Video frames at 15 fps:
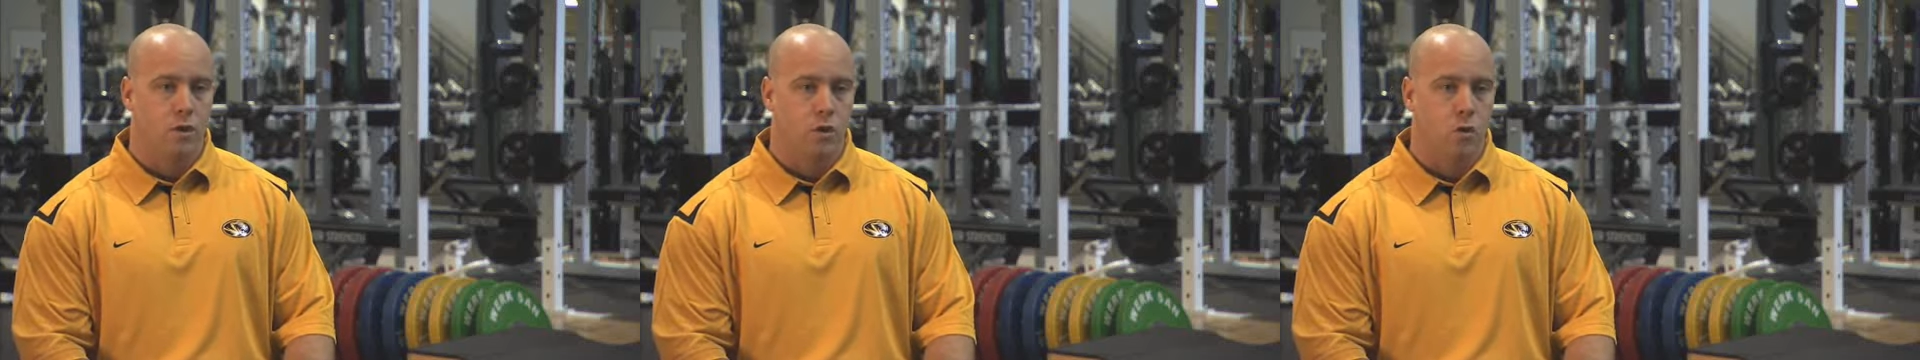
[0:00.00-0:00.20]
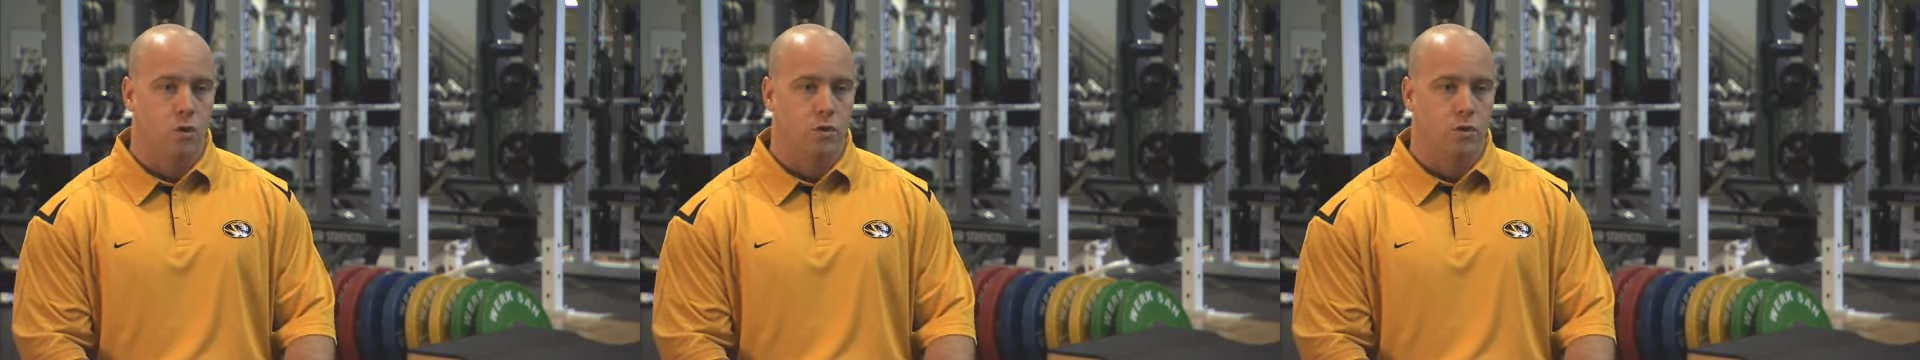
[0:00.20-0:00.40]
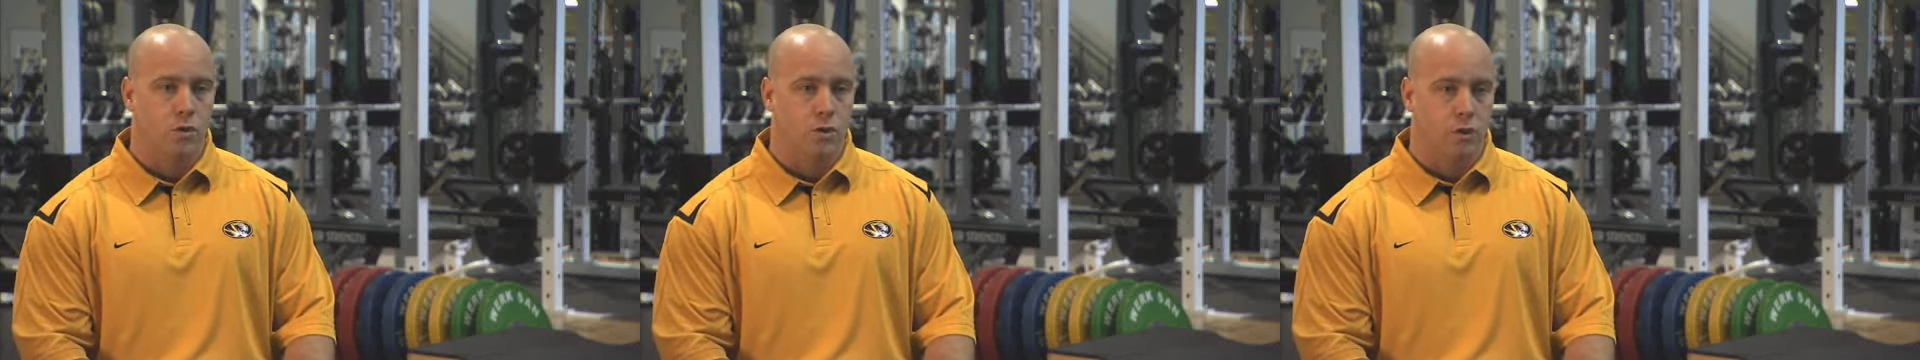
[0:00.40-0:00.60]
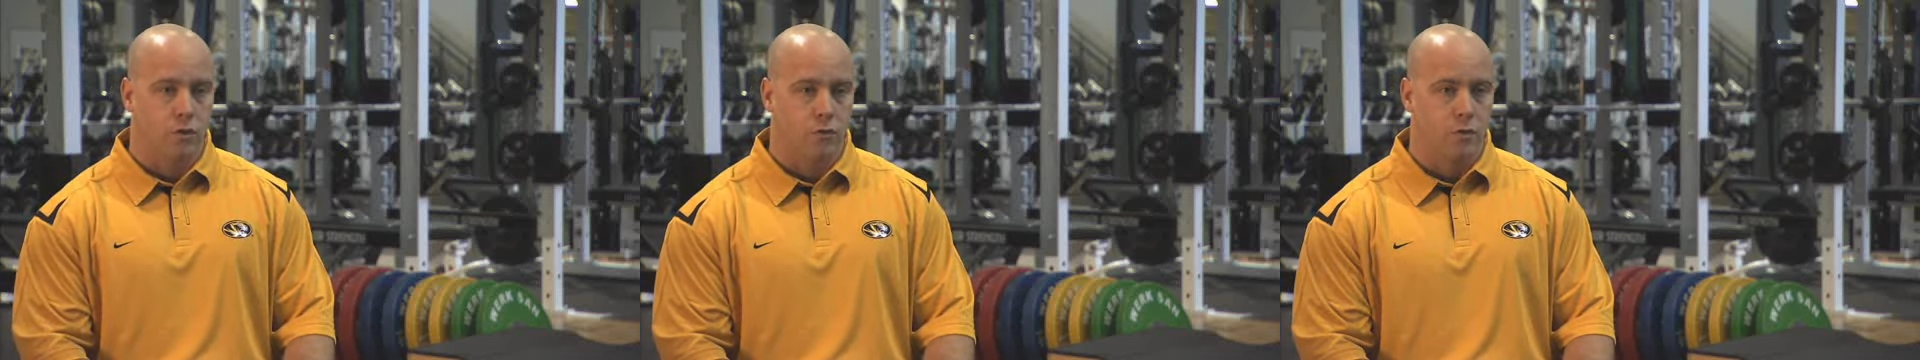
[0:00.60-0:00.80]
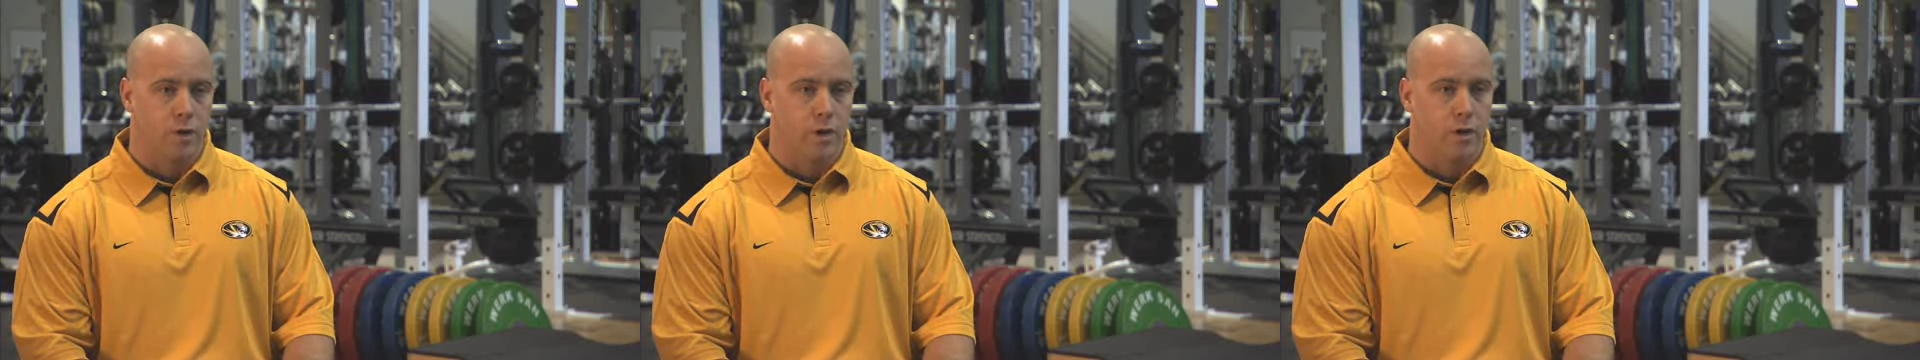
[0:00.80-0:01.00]
the course of their
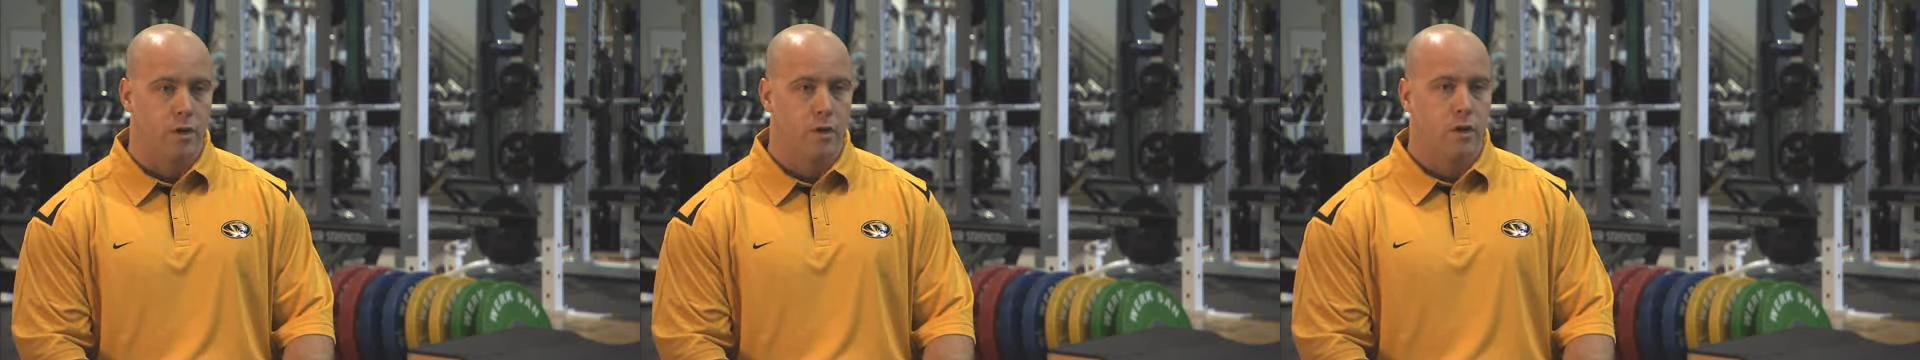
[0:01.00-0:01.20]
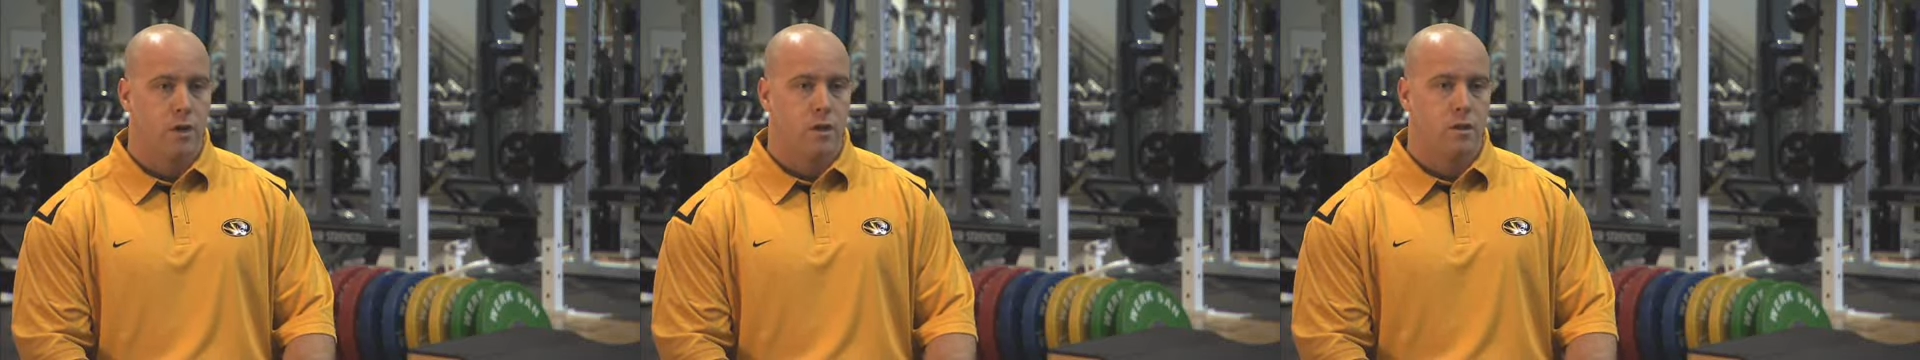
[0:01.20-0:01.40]
career,